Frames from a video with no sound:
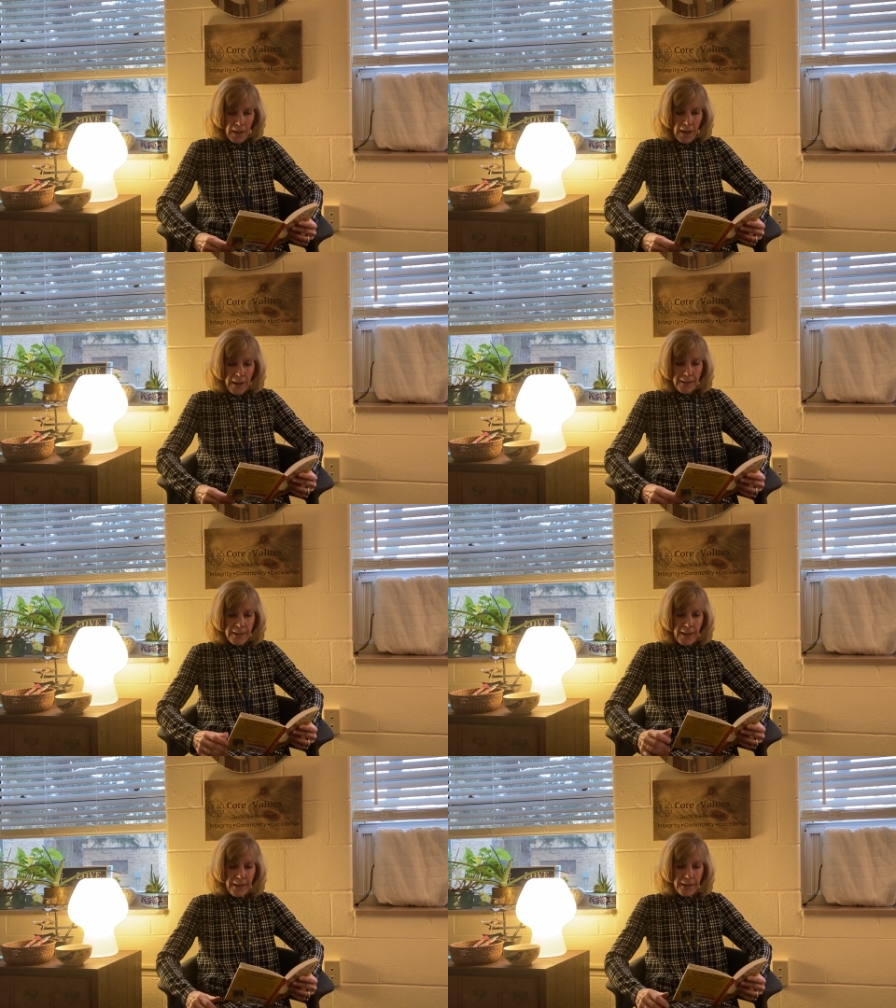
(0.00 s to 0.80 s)
I
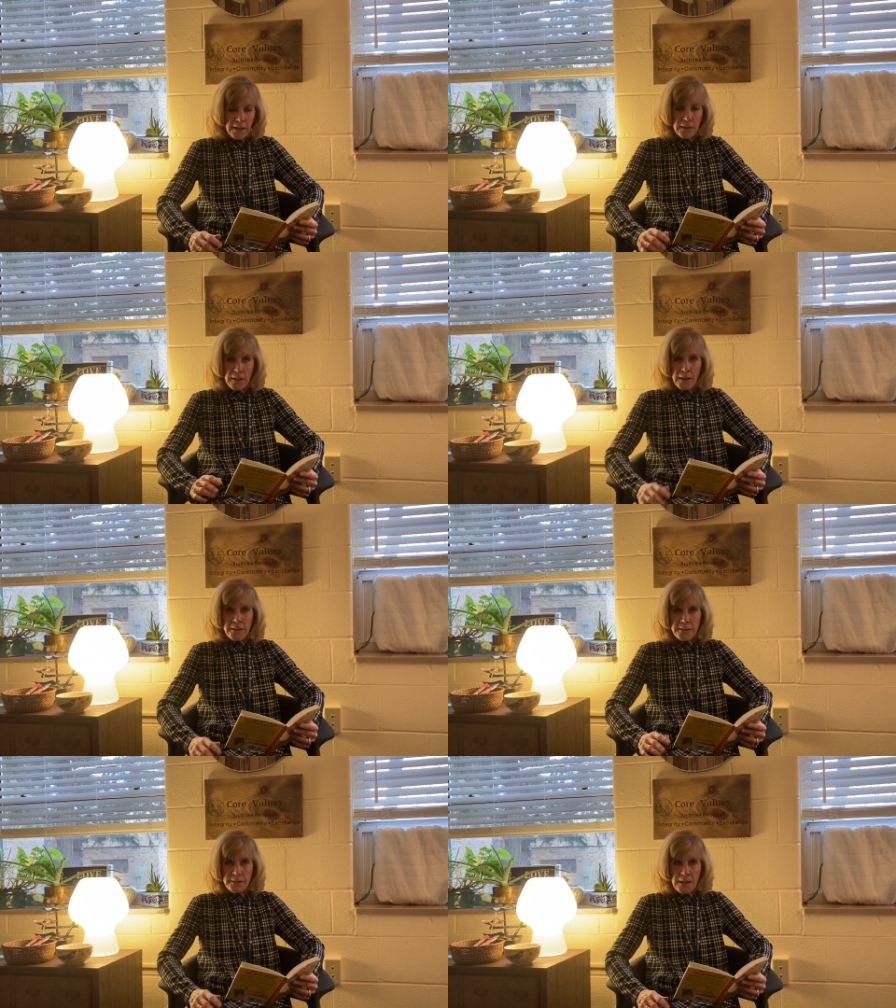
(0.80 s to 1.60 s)
can't let
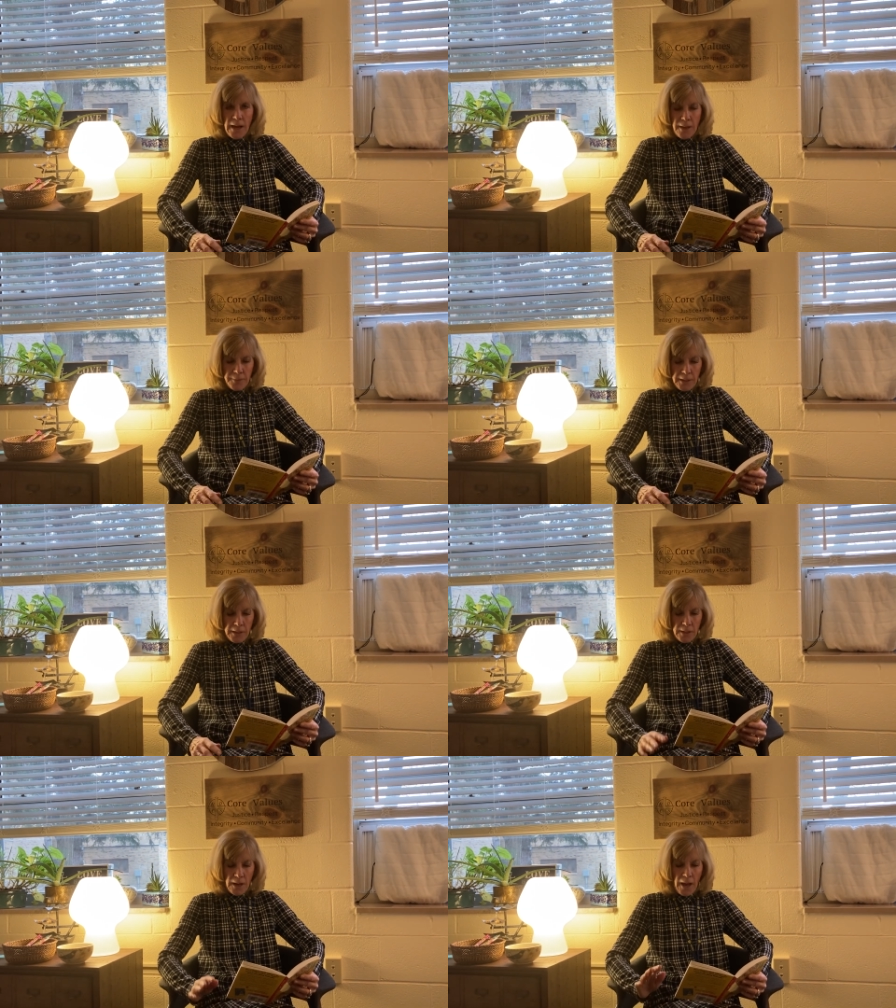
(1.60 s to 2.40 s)
it stop
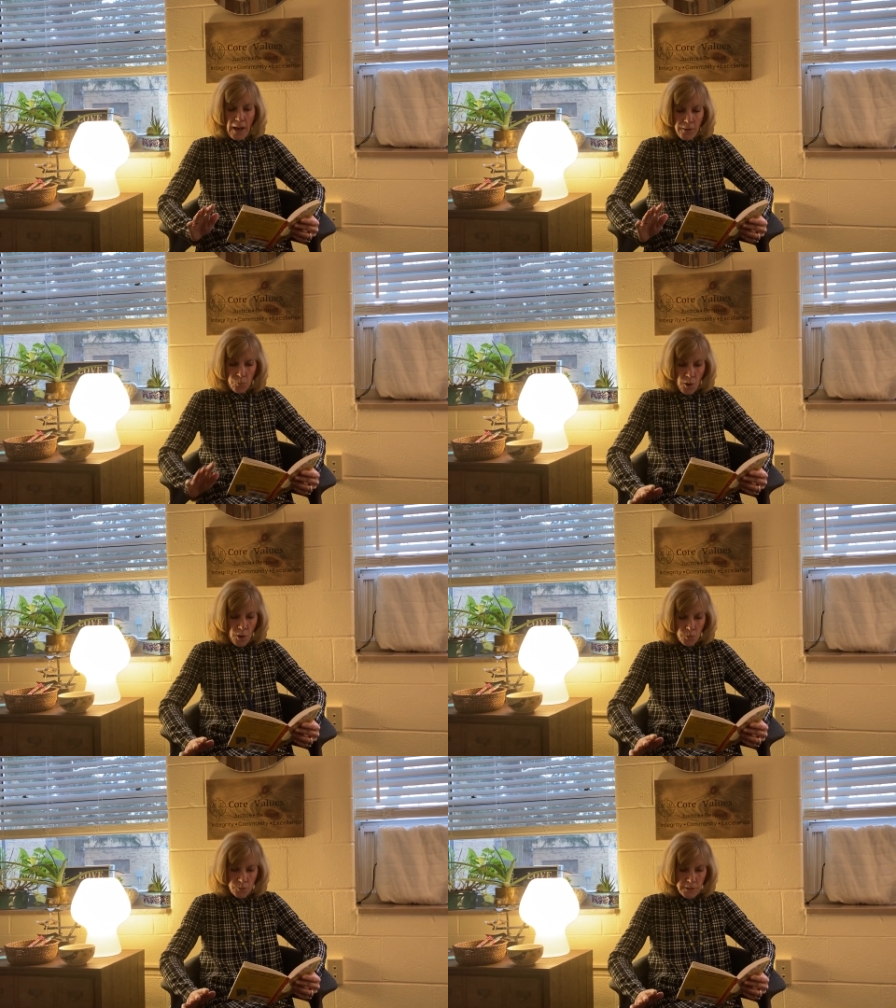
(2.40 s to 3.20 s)
me. I
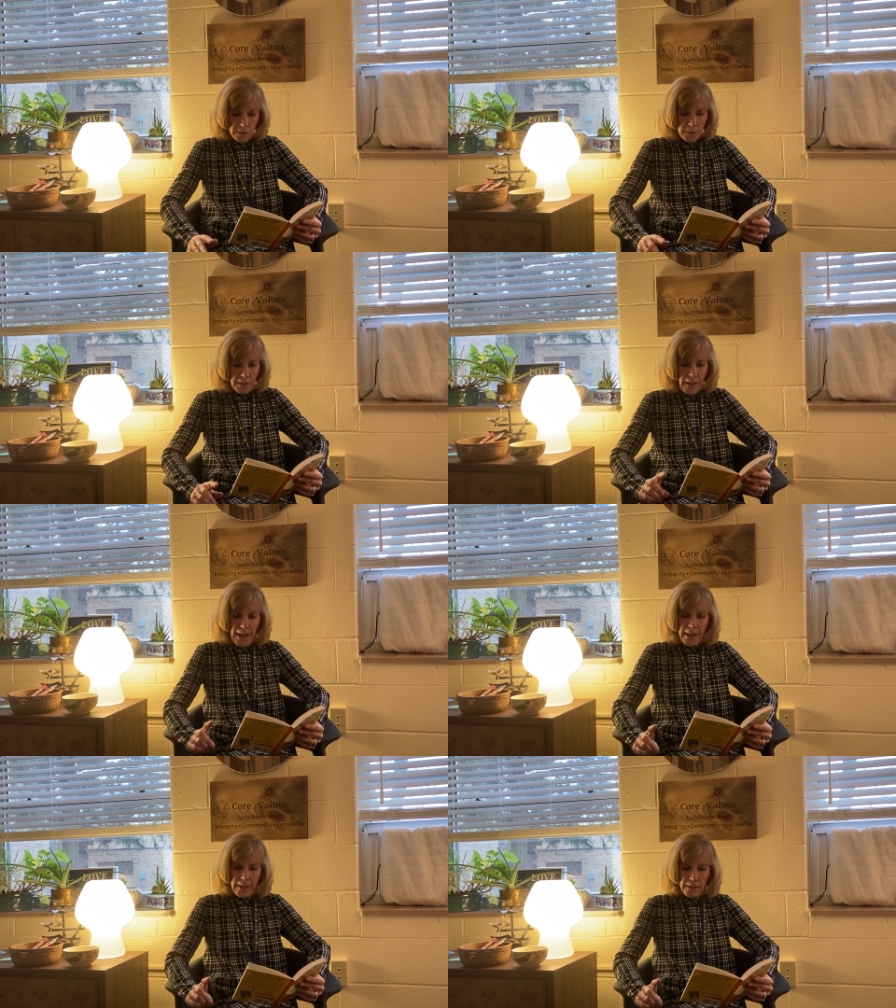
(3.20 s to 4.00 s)
won't.
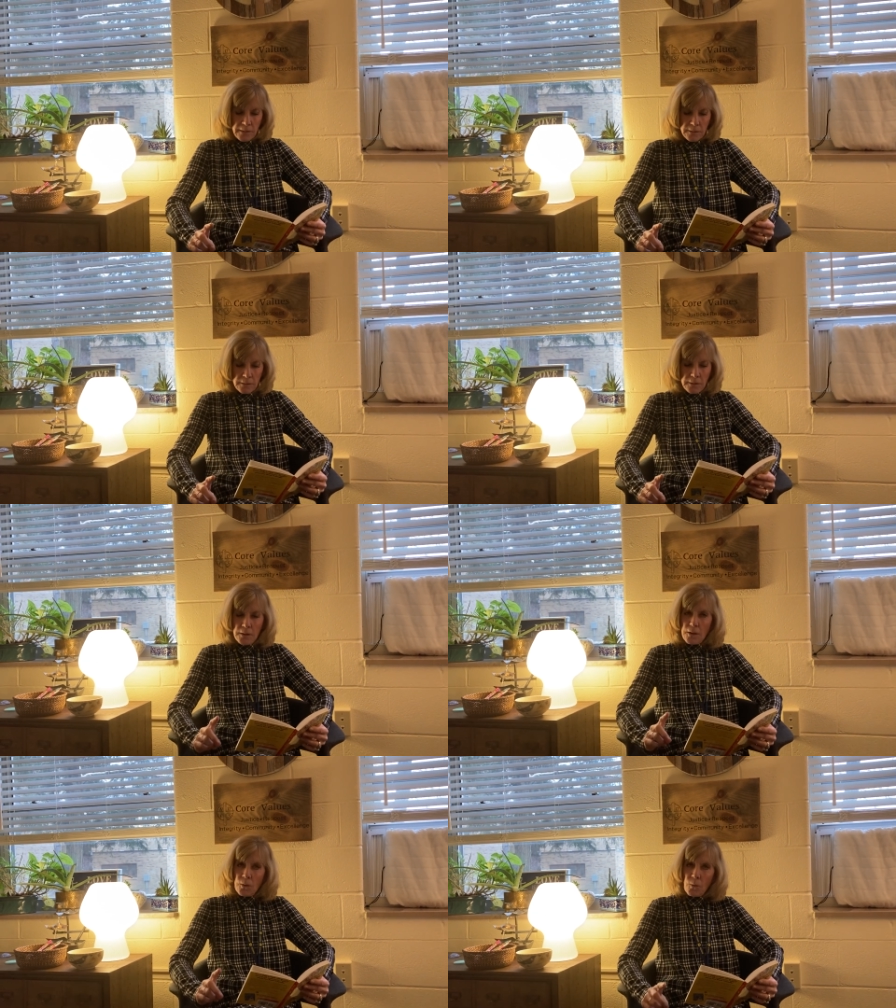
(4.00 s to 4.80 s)
Hey,
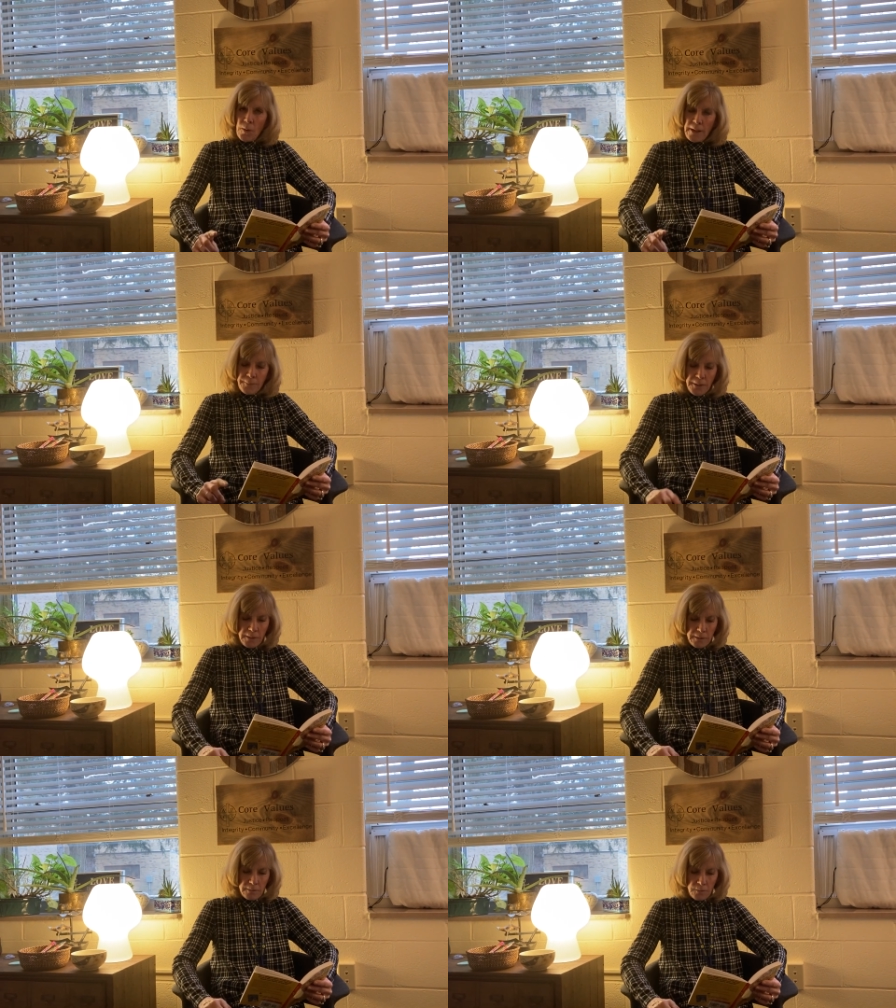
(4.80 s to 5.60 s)
wait a
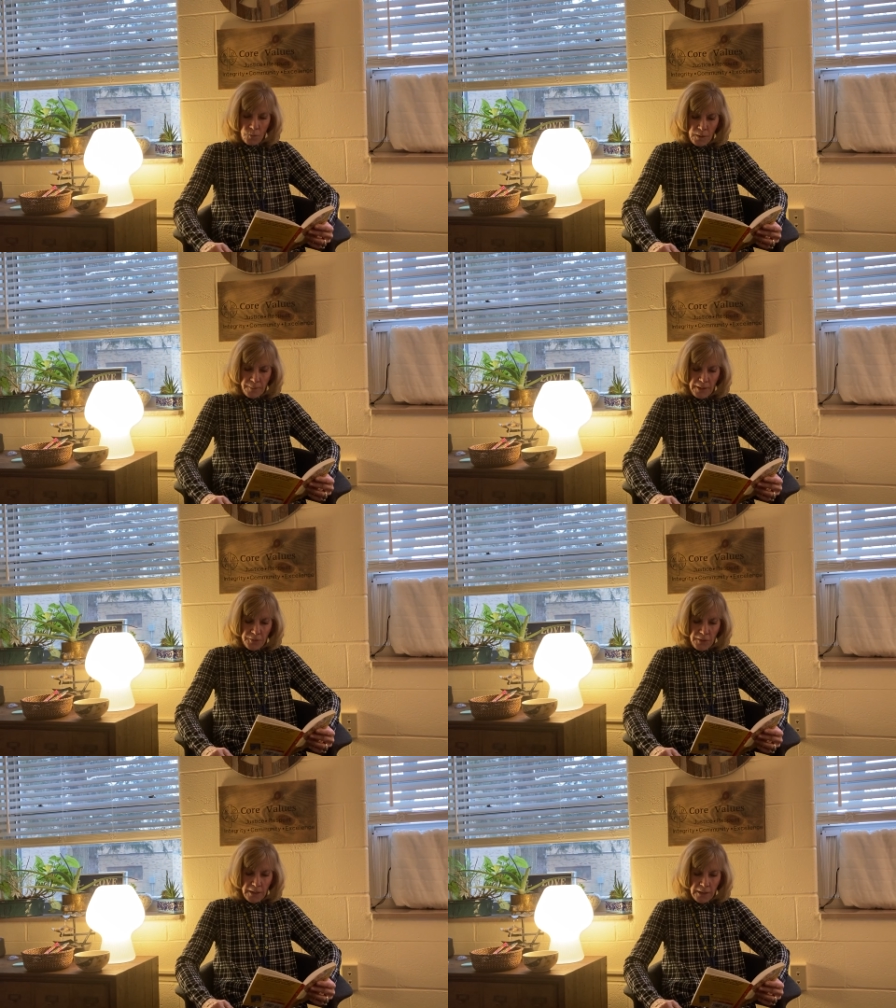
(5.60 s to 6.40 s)
minute. What am I
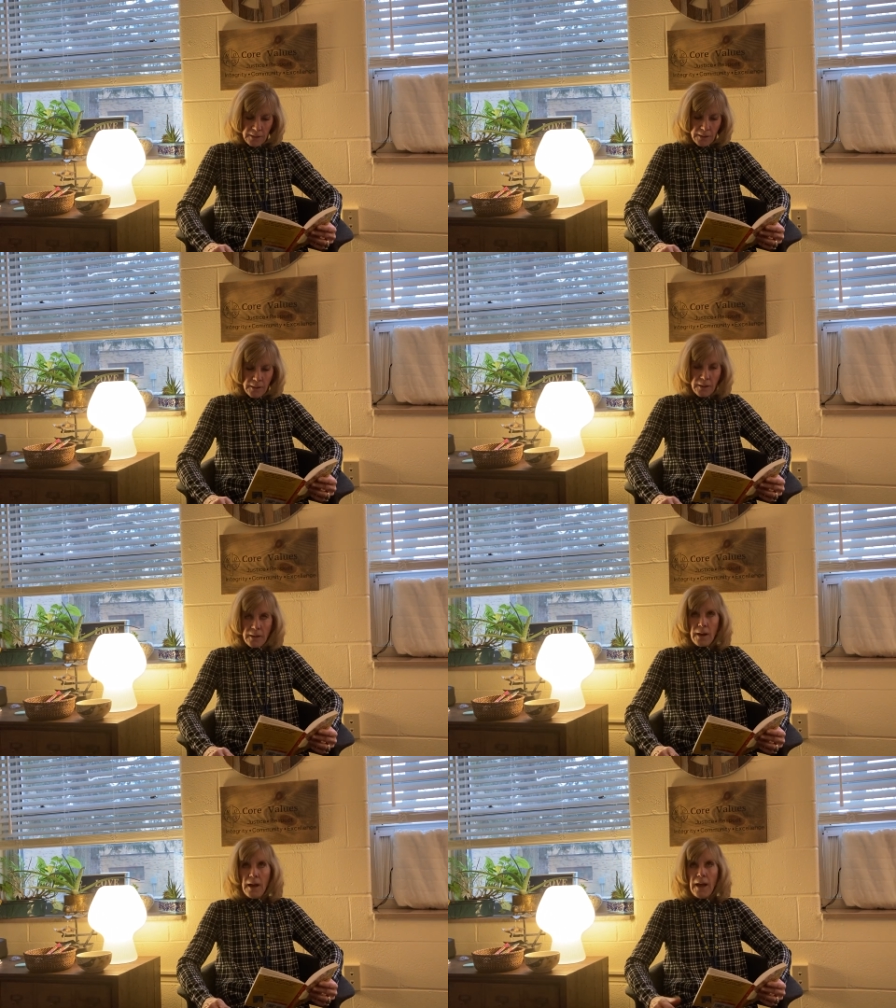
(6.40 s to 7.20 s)
thinking?
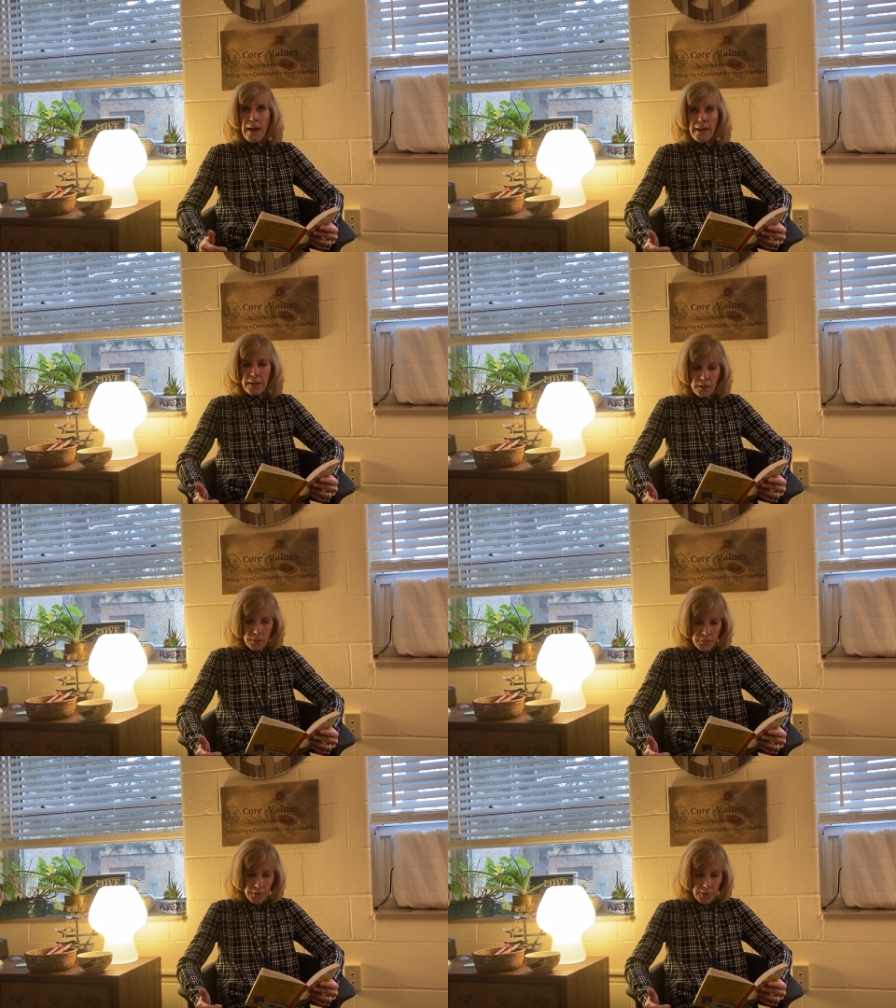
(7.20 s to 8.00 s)
I could go
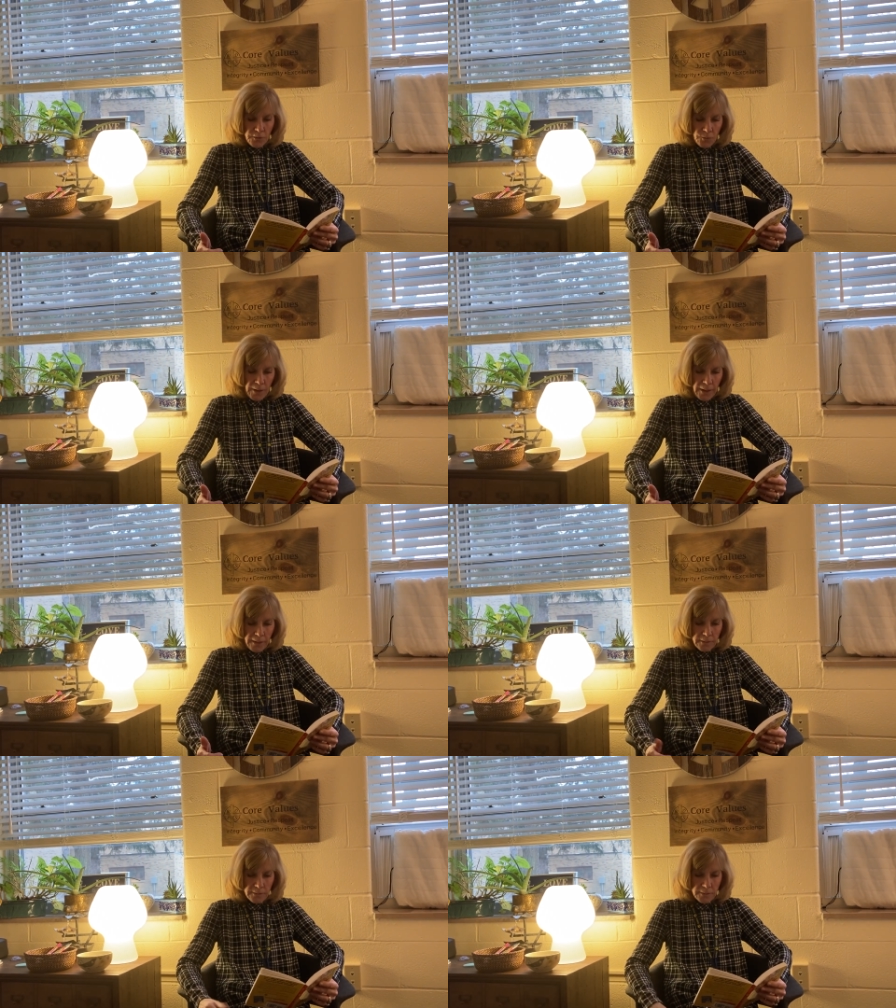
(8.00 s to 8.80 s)
the other way.